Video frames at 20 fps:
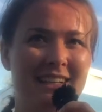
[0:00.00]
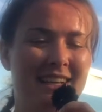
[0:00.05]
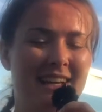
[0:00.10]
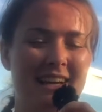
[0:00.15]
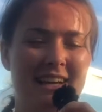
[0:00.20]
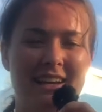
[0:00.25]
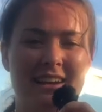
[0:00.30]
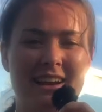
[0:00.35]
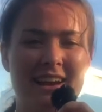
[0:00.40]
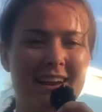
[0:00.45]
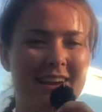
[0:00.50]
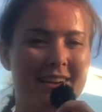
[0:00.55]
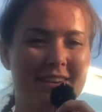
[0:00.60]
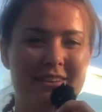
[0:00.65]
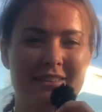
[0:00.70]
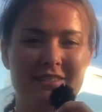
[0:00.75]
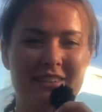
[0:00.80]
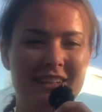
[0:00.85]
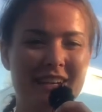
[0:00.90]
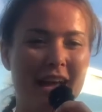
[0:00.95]
I don't
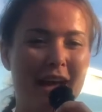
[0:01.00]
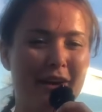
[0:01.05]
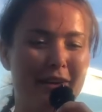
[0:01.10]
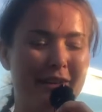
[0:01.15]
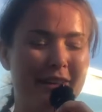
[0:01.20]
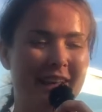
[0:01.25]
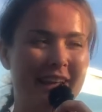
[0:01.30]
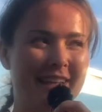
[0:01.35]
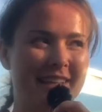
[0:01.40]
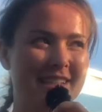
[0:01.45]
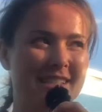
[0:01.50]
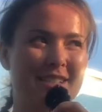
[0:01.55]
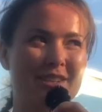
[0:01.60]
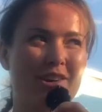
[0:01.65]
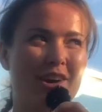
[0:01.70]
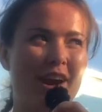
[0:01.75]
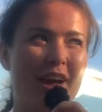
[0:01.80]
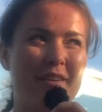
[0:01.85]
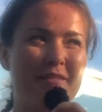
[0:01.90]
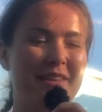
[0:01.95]
know even how to like
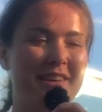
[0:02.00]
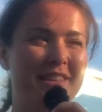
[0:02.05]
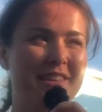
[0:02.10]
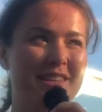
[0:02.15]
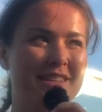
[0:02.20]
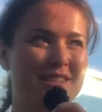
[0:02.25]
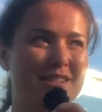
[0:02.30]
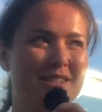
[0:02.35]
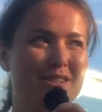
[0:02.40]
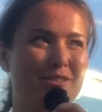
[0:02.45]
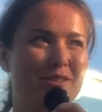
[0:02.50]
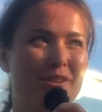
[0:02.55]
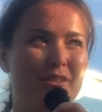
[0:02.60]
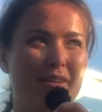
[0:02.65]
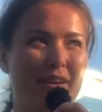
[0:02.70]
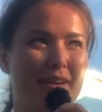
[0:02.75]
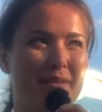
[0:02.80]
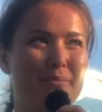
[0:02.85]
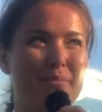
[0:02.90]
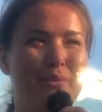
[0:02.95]
describe it. They just look
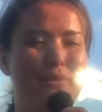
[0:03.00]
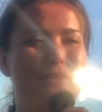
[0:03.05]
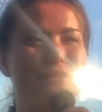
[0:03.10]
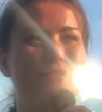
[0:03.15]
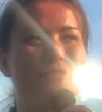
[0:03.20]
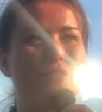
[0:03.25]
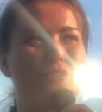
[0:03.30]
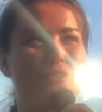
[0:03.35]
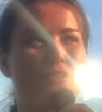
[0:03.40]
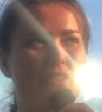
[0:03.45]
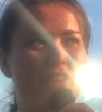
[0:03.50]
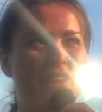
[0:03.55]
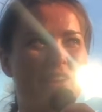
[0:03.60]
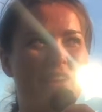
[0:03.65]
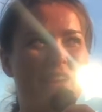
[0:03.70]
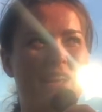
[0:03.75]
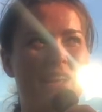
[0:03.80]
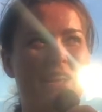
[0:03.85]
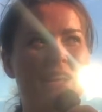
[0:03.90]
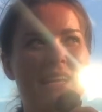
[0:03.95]
very beautiful,
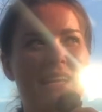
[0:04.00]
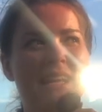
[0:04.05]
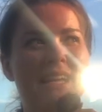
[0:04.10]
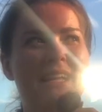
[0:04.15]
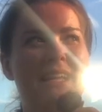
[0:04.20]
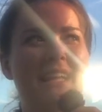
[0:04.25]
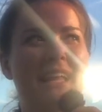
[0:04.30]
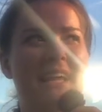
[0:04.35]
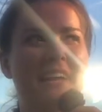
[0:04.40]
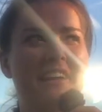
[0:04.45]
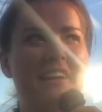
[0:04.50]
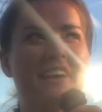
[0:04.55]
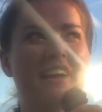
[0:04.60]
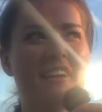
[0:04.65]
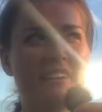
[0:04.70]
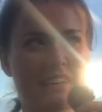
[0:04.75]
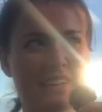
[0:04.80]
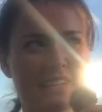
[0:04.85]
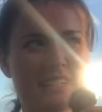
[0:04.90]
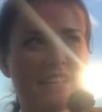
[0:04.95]
very like
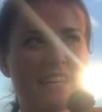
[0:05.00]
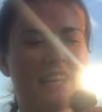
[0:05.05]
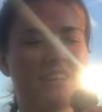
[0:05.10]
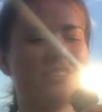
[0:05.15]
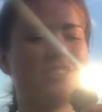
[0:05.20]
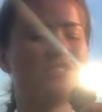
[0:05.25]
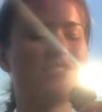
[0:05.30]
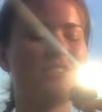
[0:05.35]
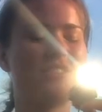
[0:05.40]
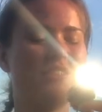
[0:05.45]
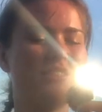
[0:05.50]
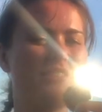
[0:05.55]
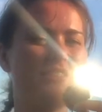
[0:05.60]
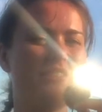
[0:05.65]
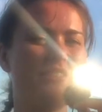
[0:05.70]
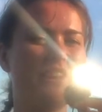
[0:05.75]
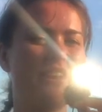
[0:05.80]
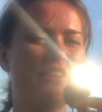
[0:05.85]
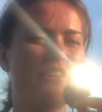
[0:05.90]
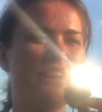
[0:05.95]
architectural,
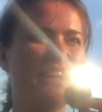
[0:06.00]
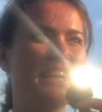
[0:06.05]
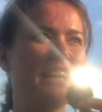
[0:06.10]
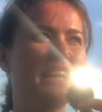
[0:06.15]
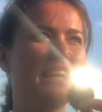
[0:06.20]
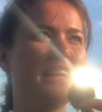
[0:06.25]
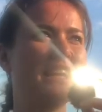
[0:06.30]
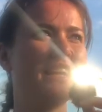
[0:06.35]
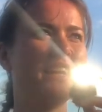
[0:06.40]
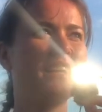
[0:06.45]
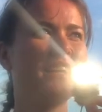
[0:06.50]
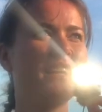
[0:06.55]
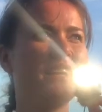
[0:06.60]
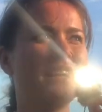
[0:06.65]
very.